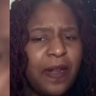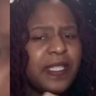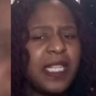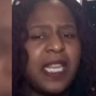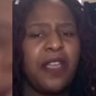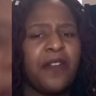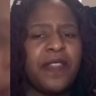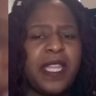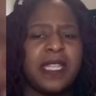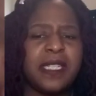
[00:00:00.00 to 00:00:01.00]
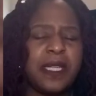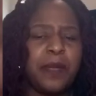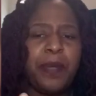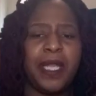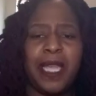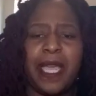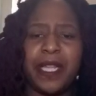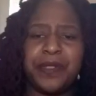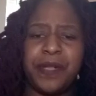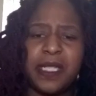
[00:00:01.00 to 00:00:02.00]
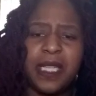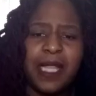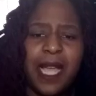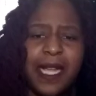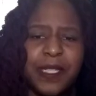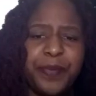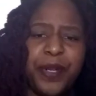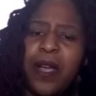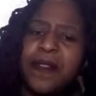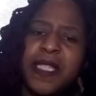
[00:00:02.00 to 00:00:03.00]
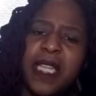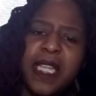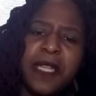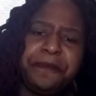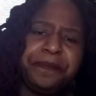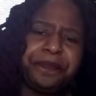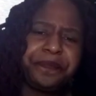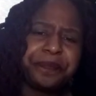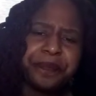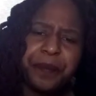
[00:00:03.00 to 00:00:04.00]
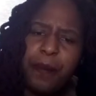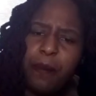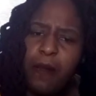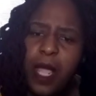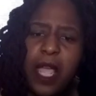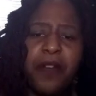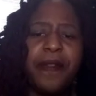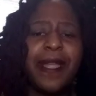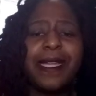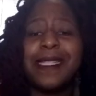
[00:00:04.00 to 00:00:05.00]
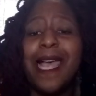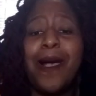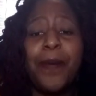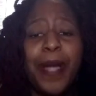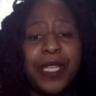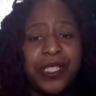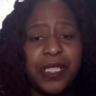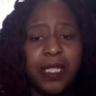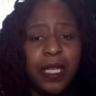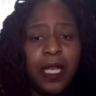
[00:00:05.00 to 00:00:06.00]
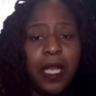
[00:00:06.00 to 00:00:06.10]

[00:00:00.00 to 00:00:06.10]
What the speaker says: I seen LVNs in pediatrics at the hospital. I seen LVNs outpatient.